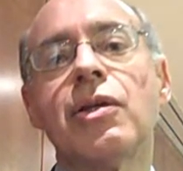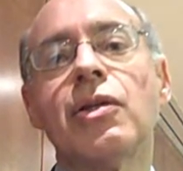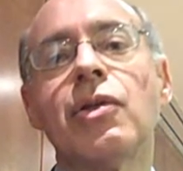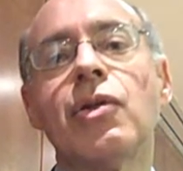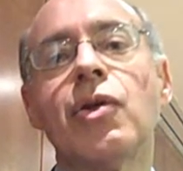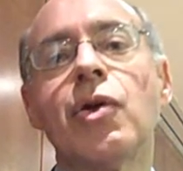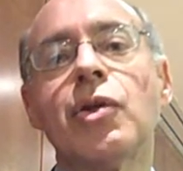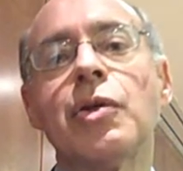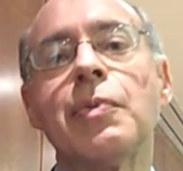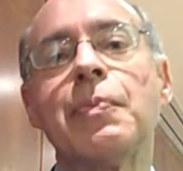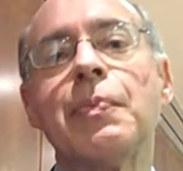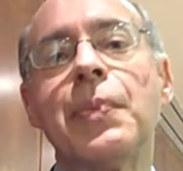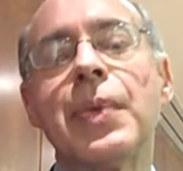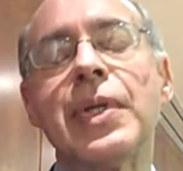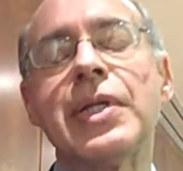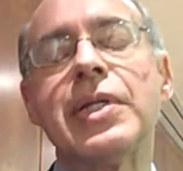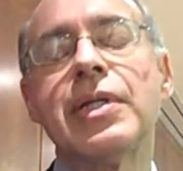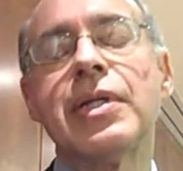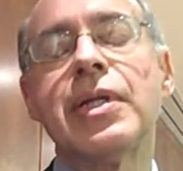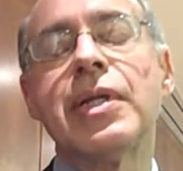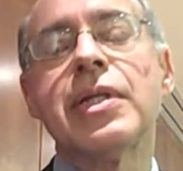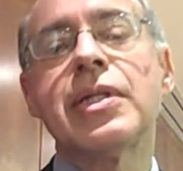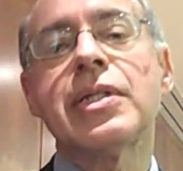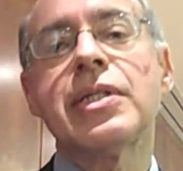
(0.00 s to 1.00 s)
not
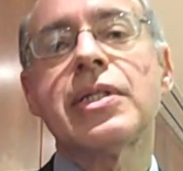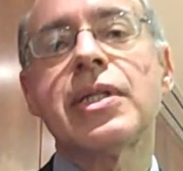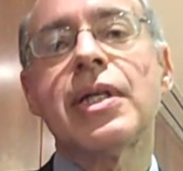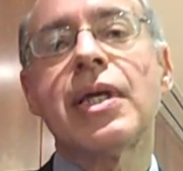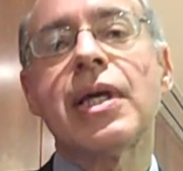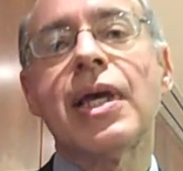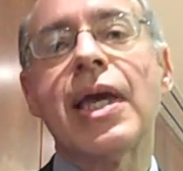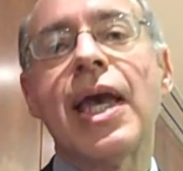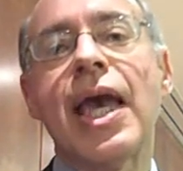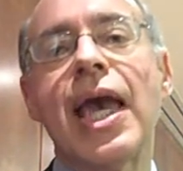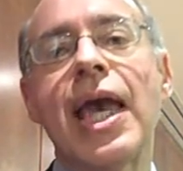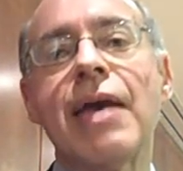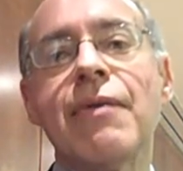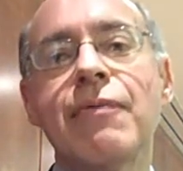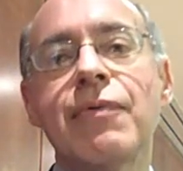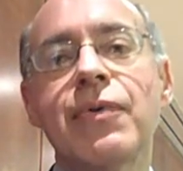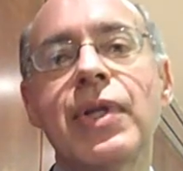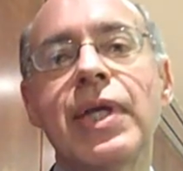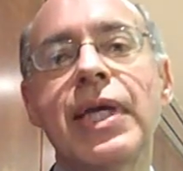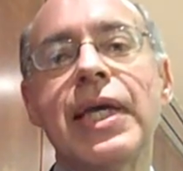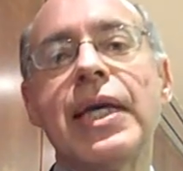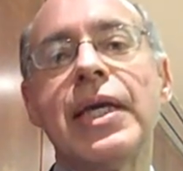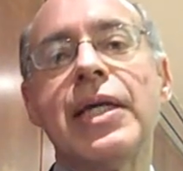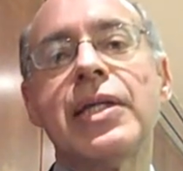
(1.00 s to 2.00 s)
bitten us
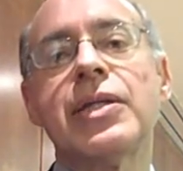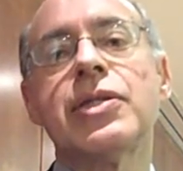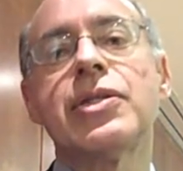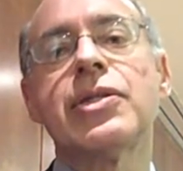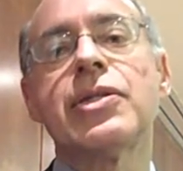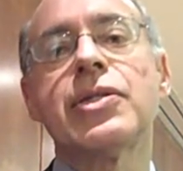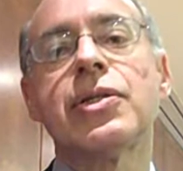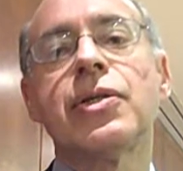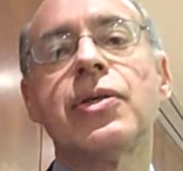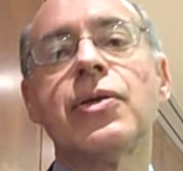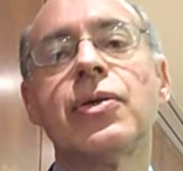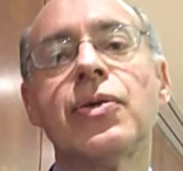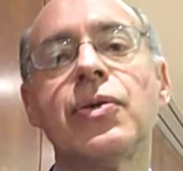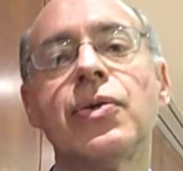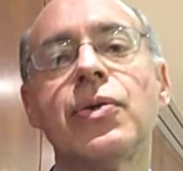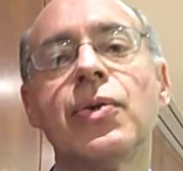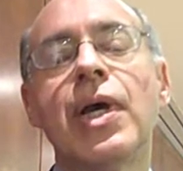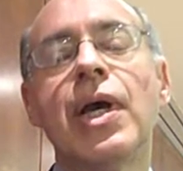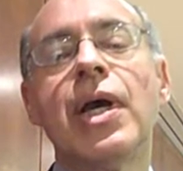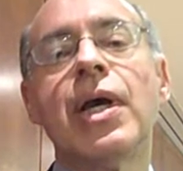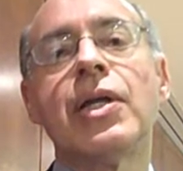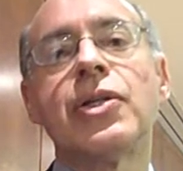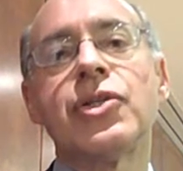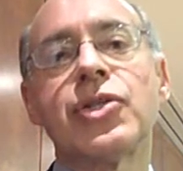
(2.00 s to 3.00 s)
heavily into
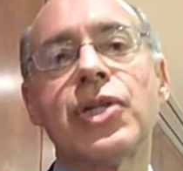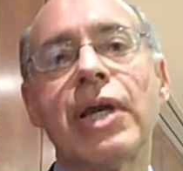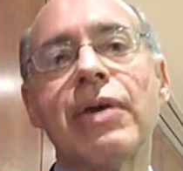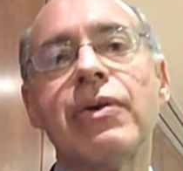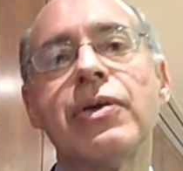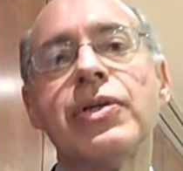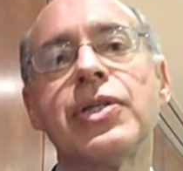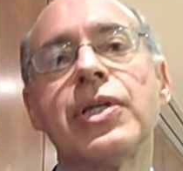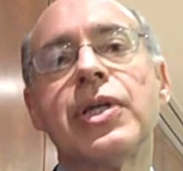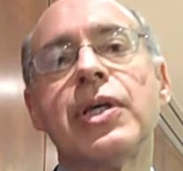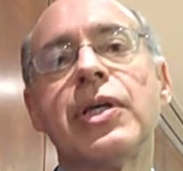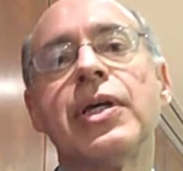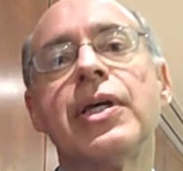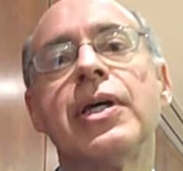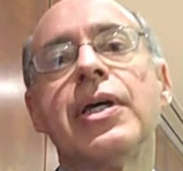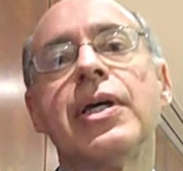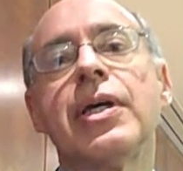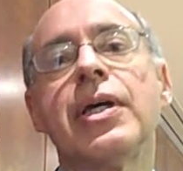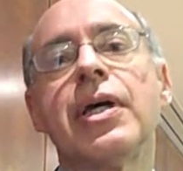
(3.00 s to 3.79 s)
charity